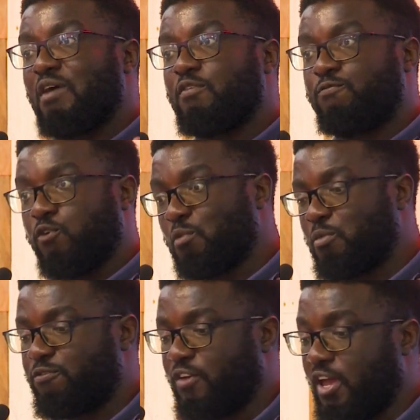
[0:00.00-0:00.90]
you have a full
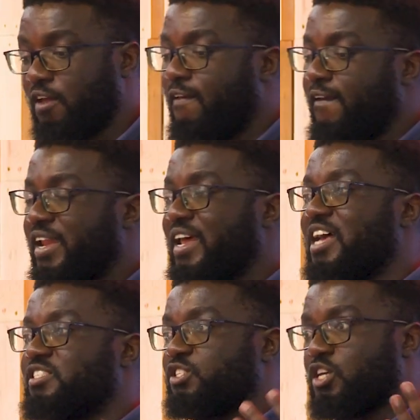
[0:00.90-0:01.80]
buffet, it
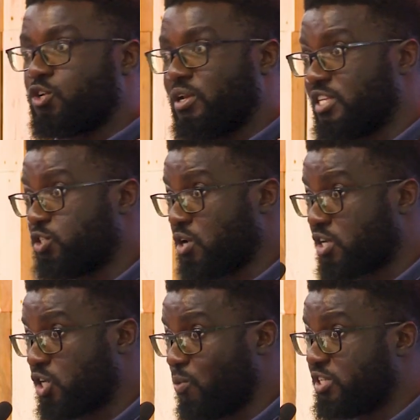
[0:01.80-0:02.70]
has a centralized
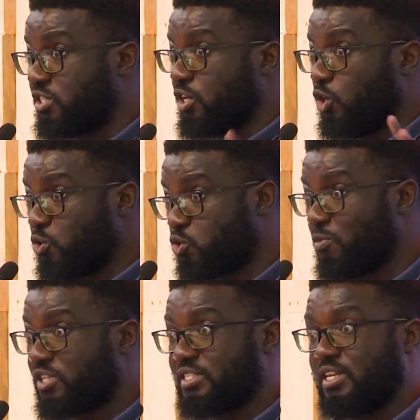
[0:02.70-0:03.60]
structure, which is a
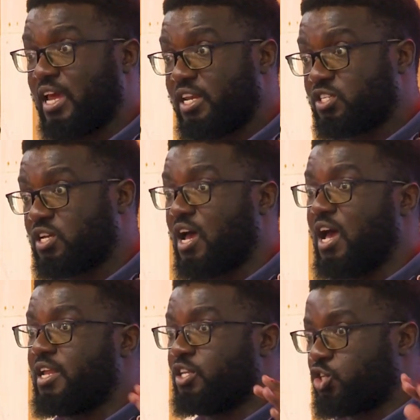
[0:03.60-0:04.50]
newsroom, it has an
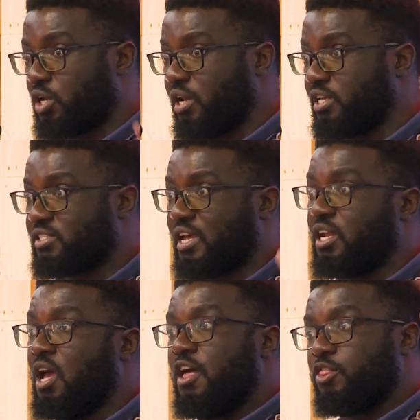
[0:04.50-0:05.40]
editor and journalists
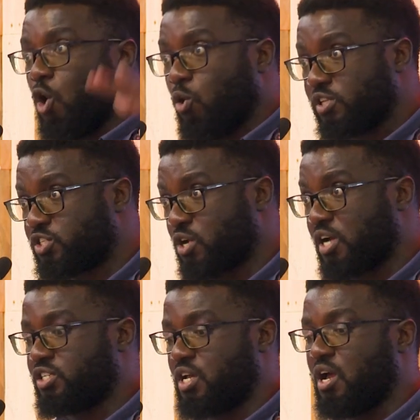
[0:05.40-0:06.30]
and the whole
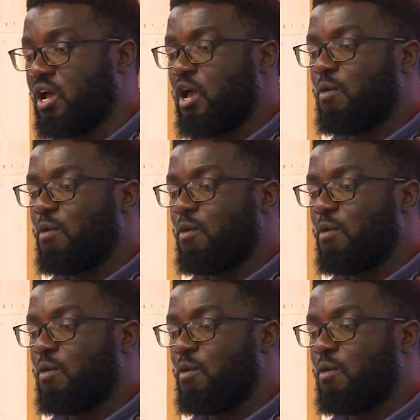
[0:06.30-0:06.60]
structure.